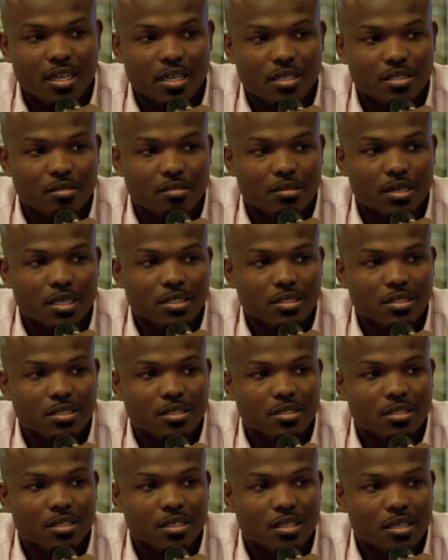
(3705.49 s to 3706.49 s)
that
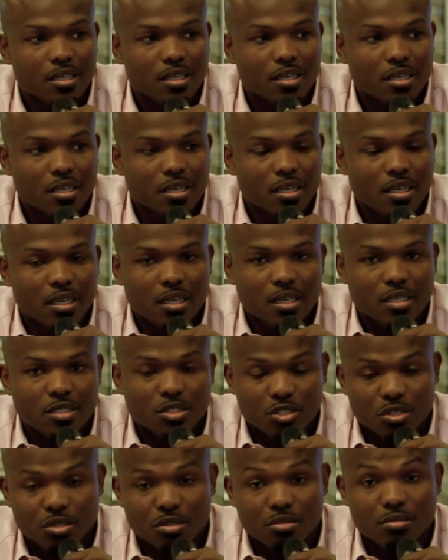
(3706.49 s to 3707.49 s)
direction.
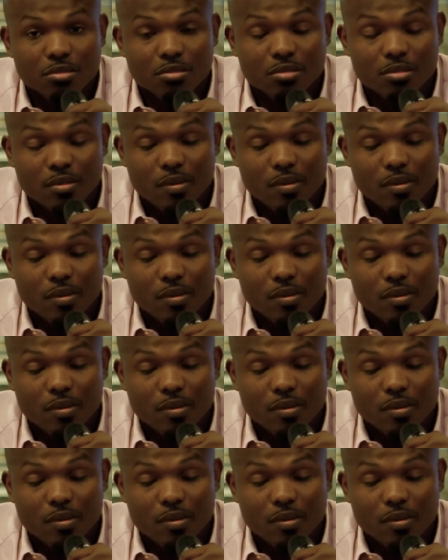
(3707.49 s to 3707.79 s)
He's two,